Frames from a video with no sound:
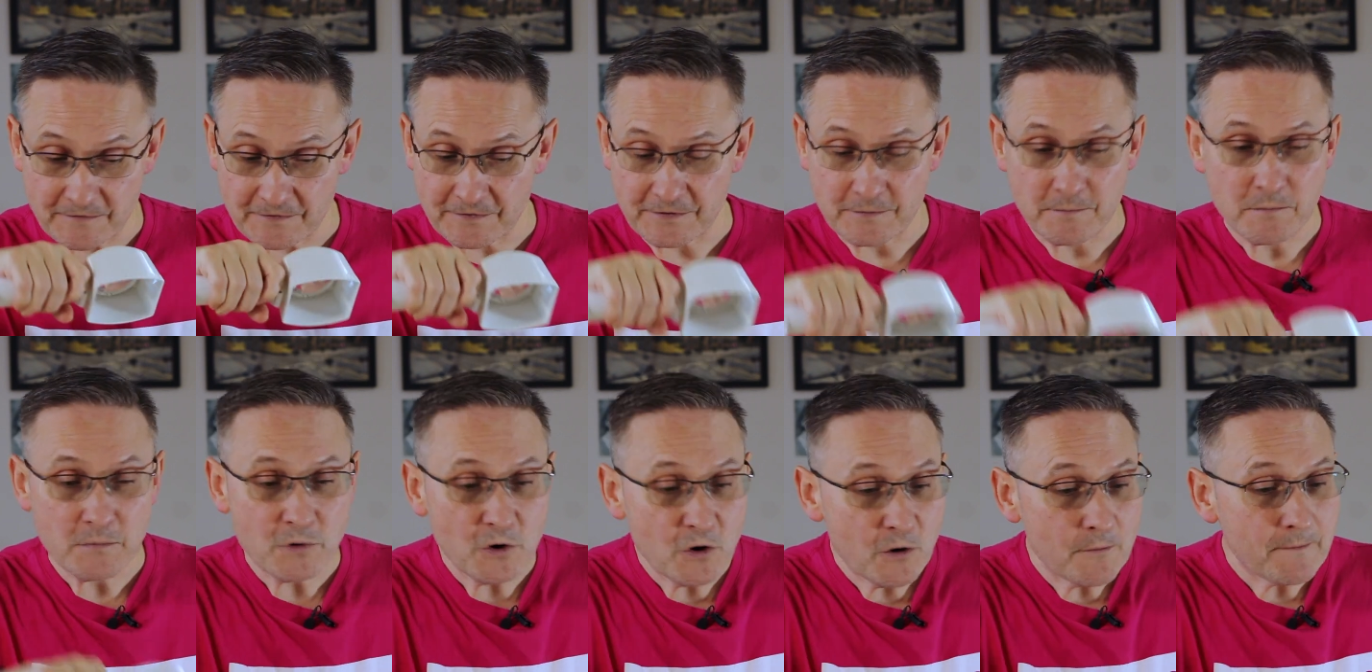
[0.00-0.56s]
the
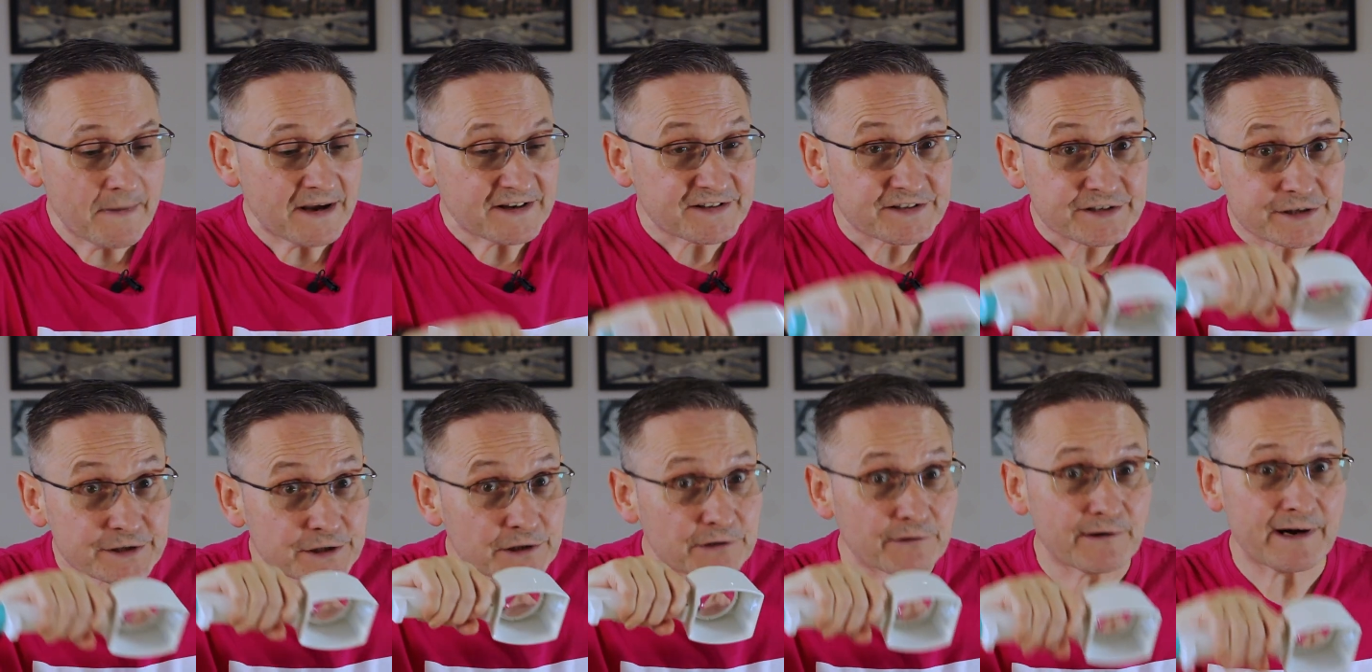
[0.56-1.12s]
more
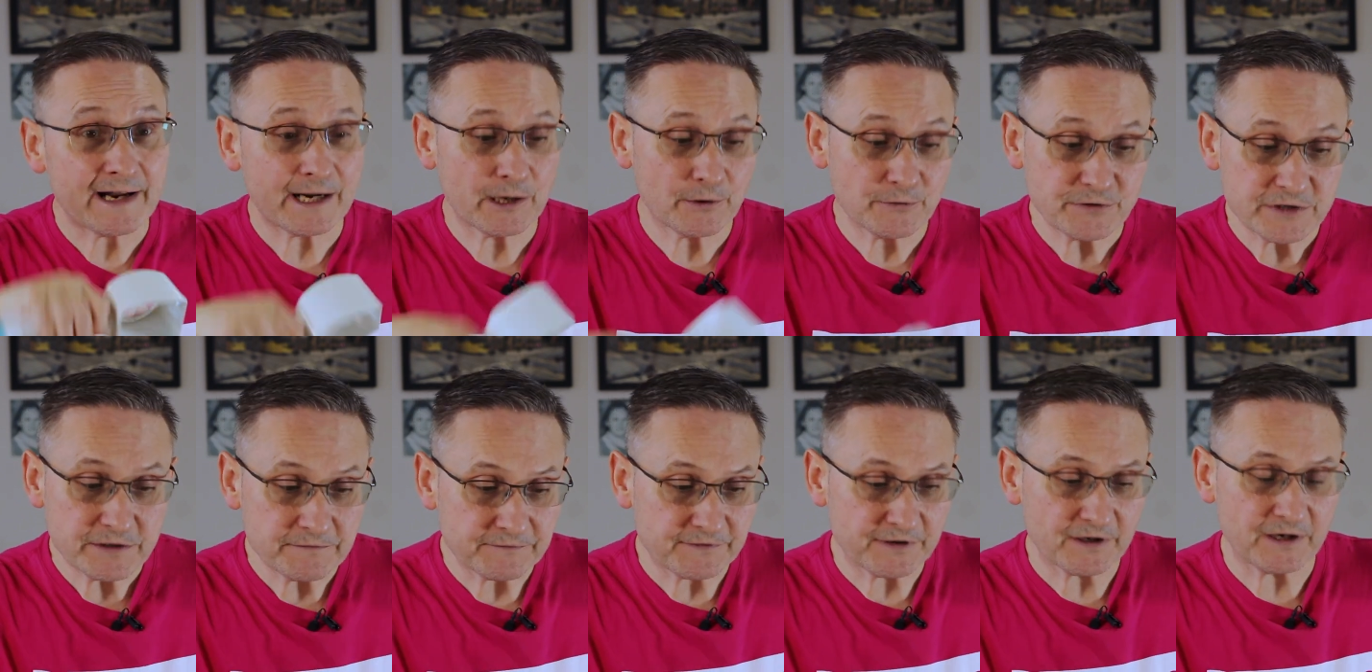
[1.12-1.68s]
messing around
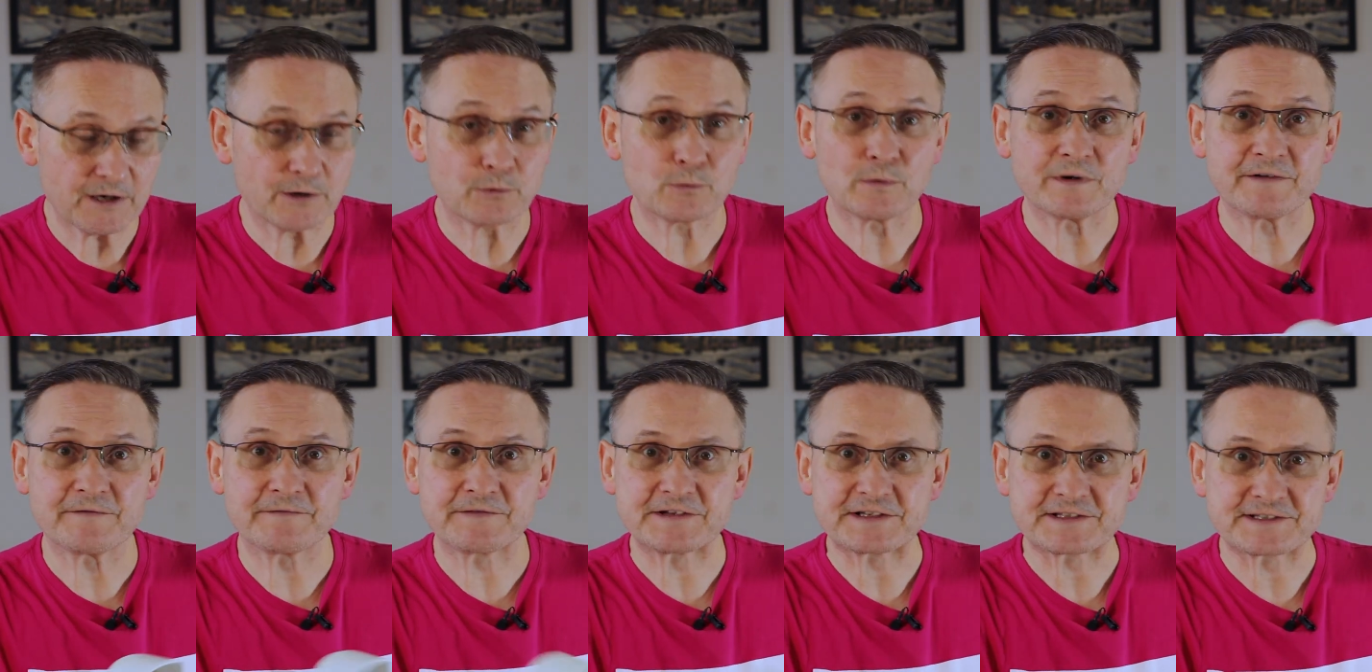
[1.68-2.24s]
you've got
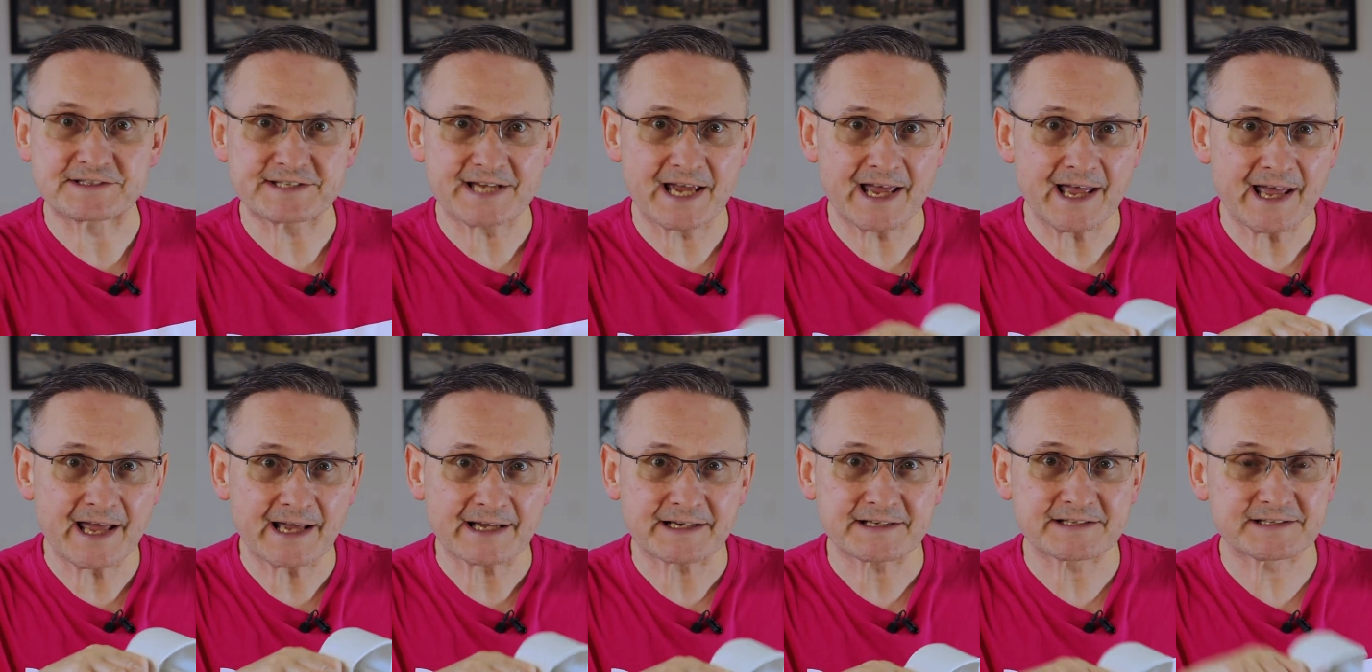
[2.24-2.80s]
with the
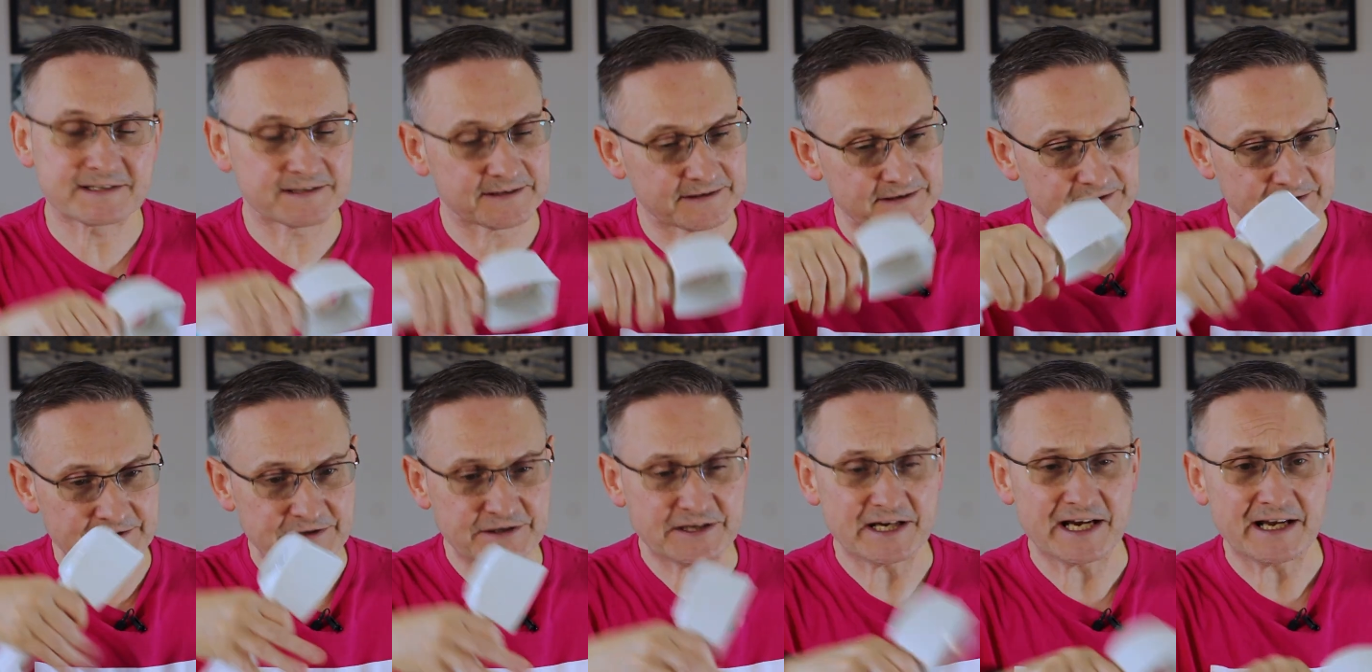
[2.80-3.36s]
text
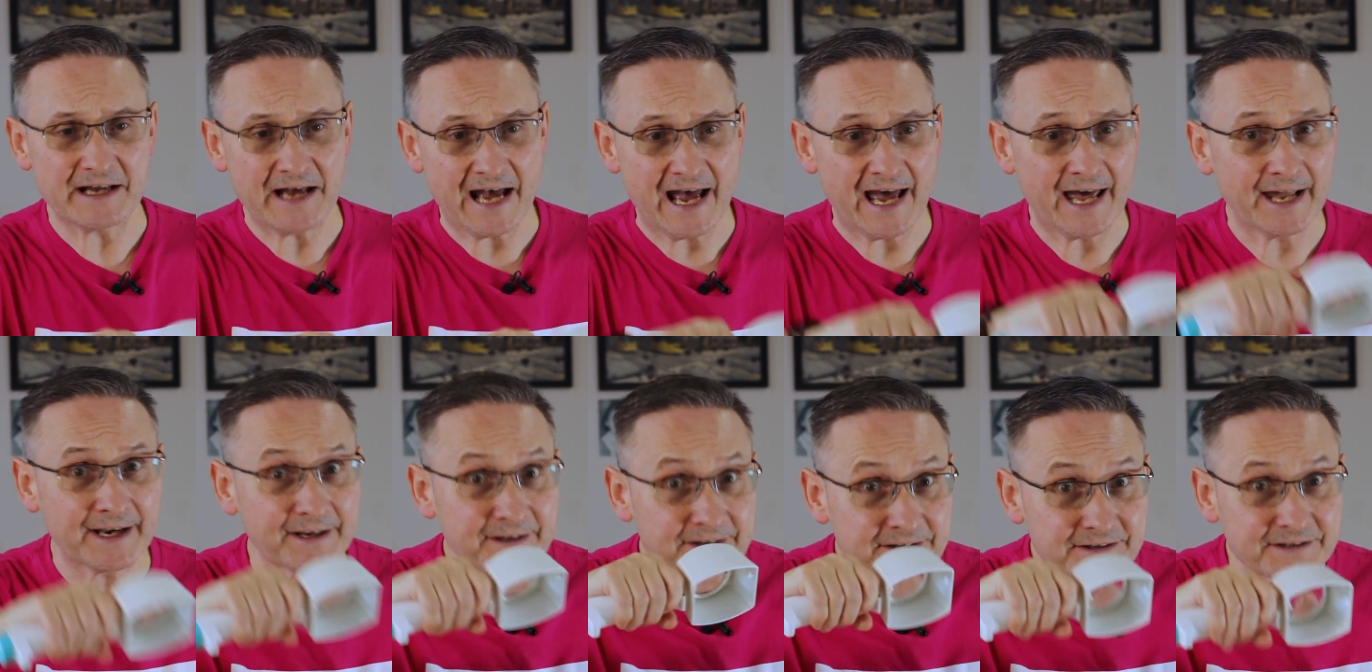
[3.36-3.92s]
and your
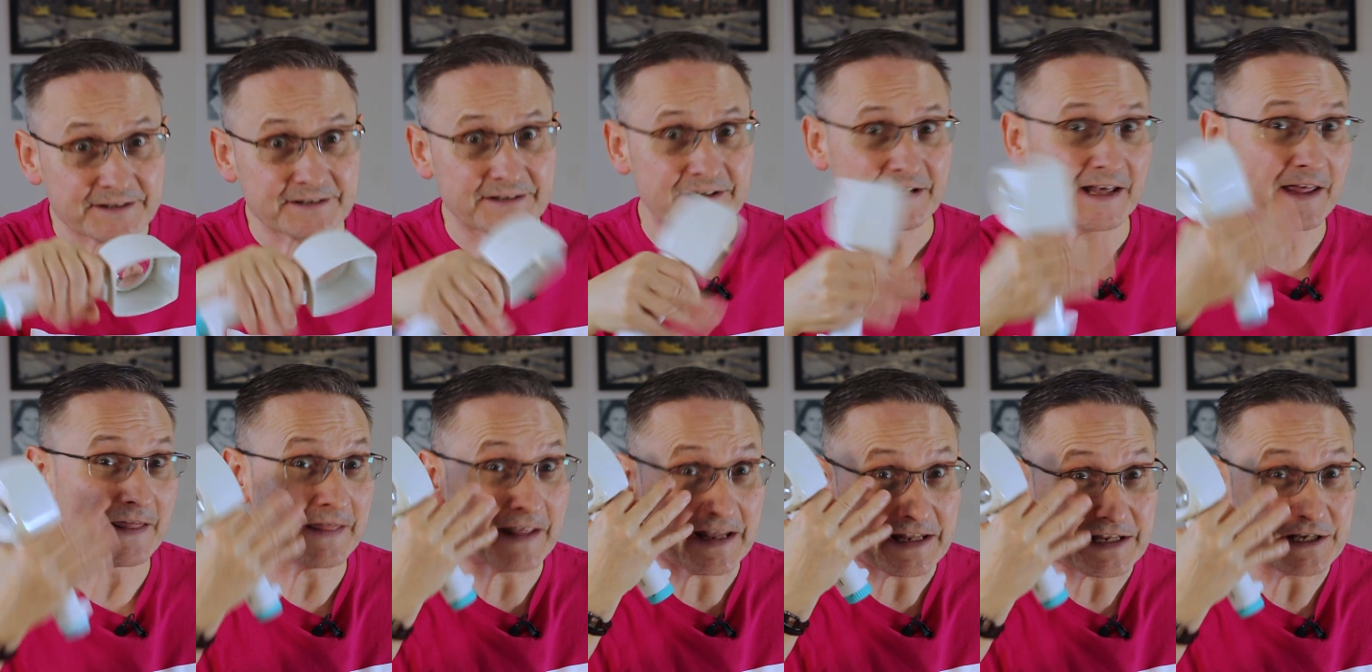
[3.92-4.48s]
and
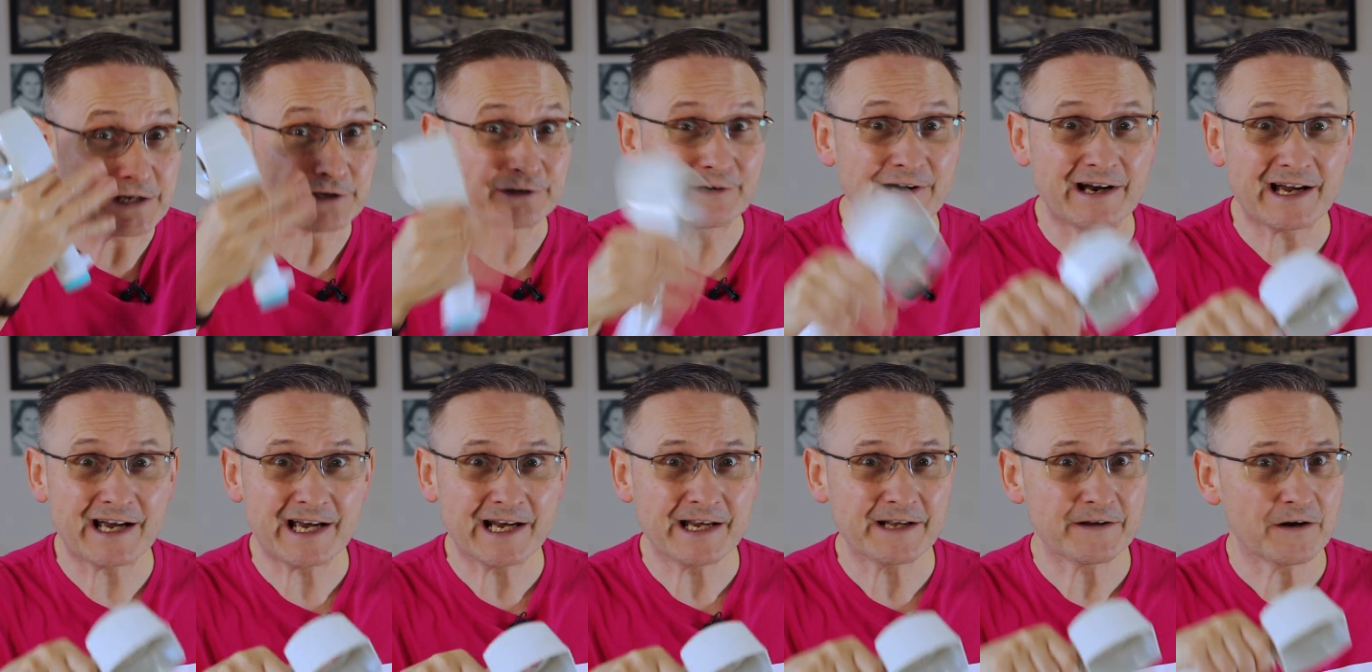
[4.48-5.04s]
and then your
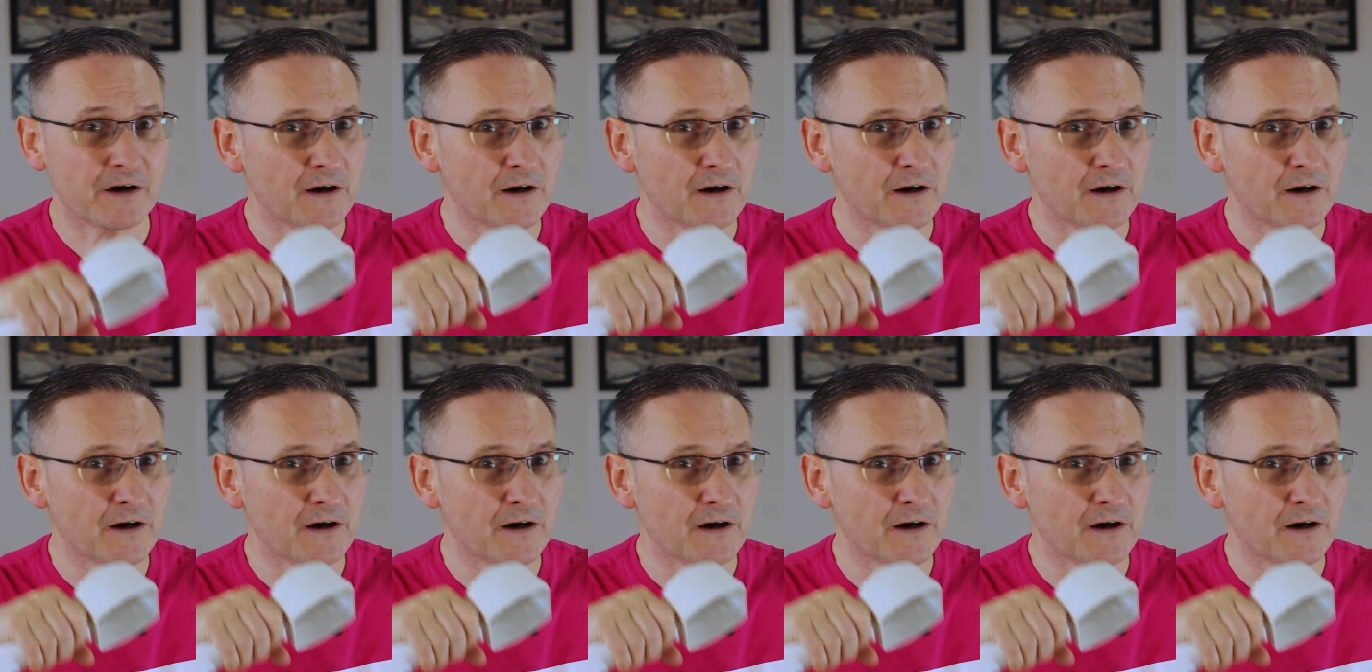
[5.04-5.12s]
eye,